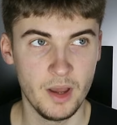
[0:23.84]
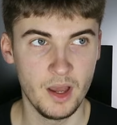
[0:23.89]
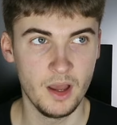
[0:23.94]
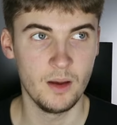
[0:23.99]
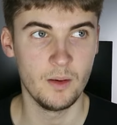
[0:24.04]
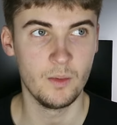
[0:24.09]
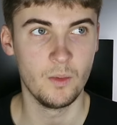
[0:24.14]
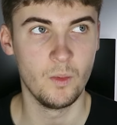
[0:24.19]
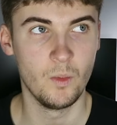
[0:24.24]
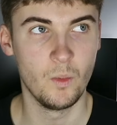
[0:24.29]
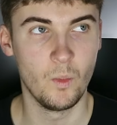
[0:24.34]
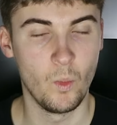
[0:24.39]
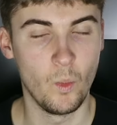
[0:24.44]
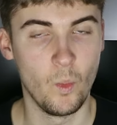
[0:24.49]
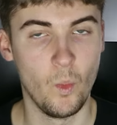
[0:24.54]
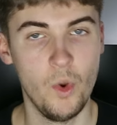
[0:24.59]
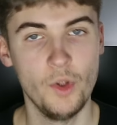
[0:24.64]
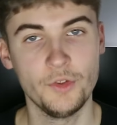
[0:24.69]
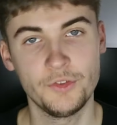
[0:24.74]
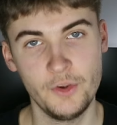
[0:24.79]
But
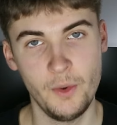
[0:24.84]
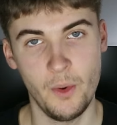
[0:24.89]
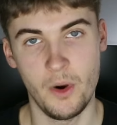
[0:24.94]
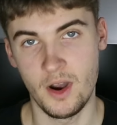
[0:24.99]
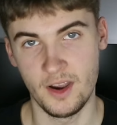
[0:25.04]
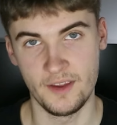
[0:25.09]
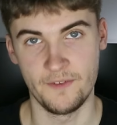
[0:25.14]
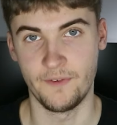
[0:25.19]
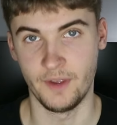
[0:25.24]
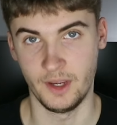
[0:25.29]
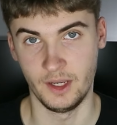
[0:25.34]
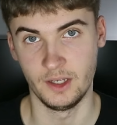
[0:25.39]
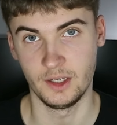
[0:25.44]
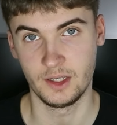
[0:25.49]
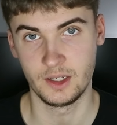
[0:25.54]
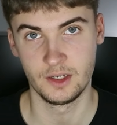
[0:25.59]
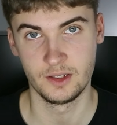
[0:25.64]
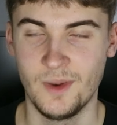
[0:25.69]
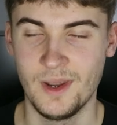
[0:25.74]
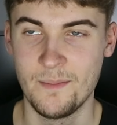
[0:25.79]
what do I
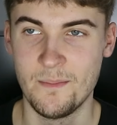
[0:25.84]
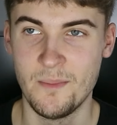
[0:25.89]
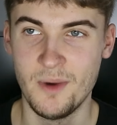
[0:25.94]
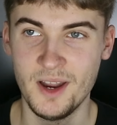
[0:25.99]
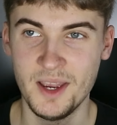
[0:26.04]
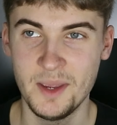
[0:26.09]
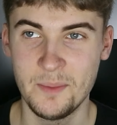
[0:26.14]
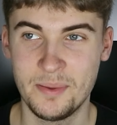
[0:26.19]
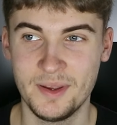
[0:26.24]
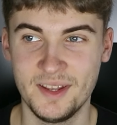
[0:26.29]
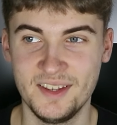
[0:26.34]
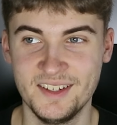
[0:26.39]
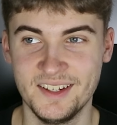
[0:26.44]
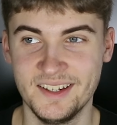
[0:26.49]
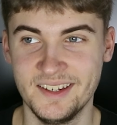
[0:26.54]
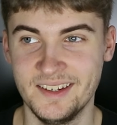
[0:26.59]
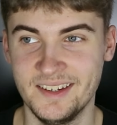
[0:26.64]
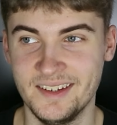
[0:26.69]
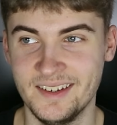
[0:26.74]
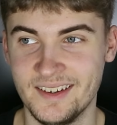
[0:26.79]
think? Well, in my
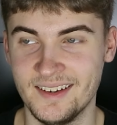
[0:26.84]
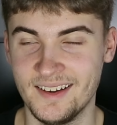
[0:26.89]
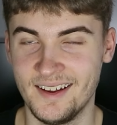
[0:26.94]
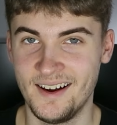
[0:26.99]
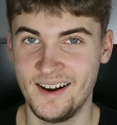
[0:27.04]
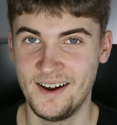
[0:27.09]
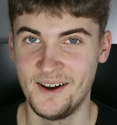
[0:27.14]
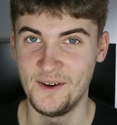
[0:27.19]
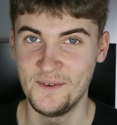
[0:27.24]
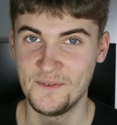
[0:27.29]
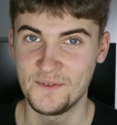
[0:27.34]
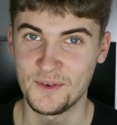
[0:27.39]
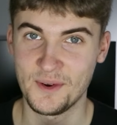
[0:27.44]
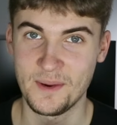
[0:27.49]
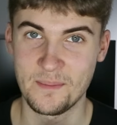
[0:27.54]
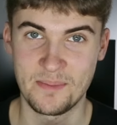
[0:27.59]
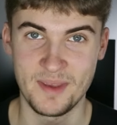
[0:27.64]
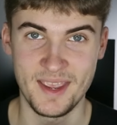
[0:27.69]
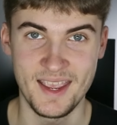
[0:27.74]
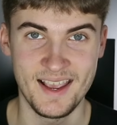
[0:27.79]
opinion, after
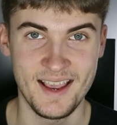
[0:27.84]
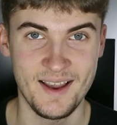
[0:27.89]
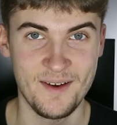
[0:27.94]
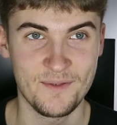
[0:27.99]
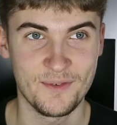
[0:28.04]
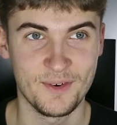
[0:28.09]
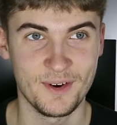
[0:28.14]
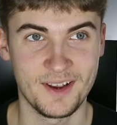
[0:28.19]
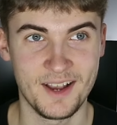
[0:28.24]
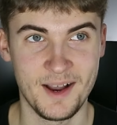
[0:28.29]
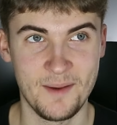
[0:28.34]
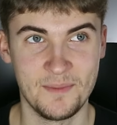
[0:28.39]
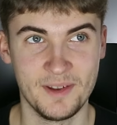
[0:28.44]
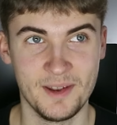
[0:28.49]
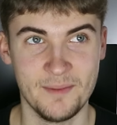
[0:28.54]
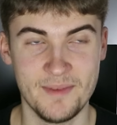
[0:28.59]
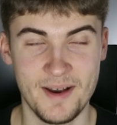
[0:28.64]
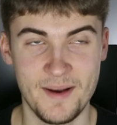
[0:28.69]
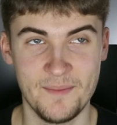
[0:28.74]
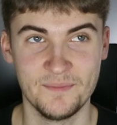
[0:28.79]
it being out for a
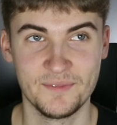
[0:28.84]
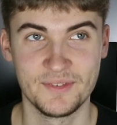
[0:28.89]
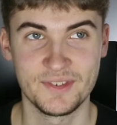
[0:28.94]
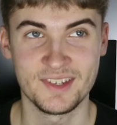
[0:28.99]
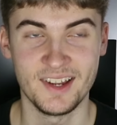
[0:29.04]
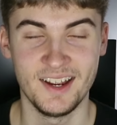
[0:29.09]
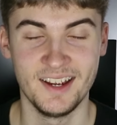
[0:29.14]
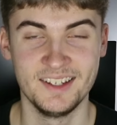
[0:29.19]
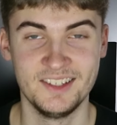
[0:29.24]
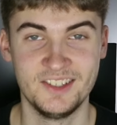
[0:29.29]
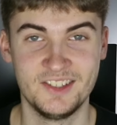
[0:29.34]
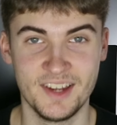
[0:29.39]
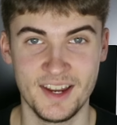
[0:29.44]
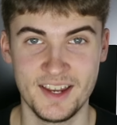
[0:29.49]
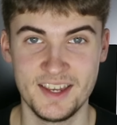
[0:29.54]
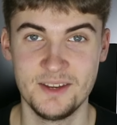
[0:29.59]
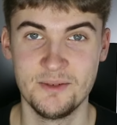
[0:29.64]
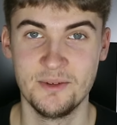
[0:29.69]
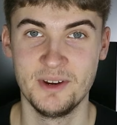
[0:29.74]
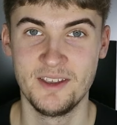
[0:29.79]
couple of months, I
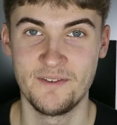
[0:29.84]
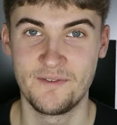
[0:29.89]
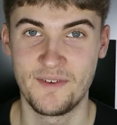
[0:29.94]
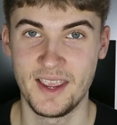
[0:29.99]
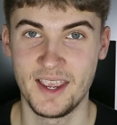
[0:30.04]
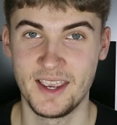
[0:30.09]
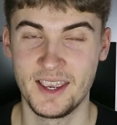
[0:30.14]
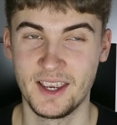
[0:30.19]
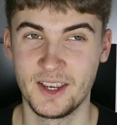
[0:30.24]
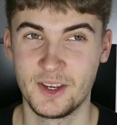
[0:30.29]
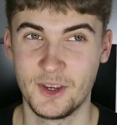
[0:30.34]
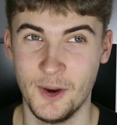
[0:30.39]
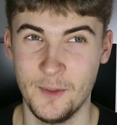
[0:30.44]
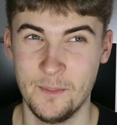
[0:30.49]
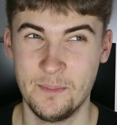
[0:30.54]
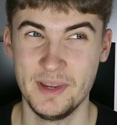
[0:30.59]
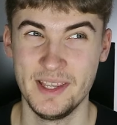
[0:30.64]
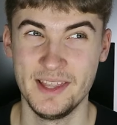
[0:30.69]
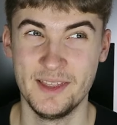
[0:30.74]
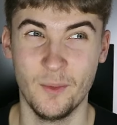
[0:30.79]
genuinely think it could be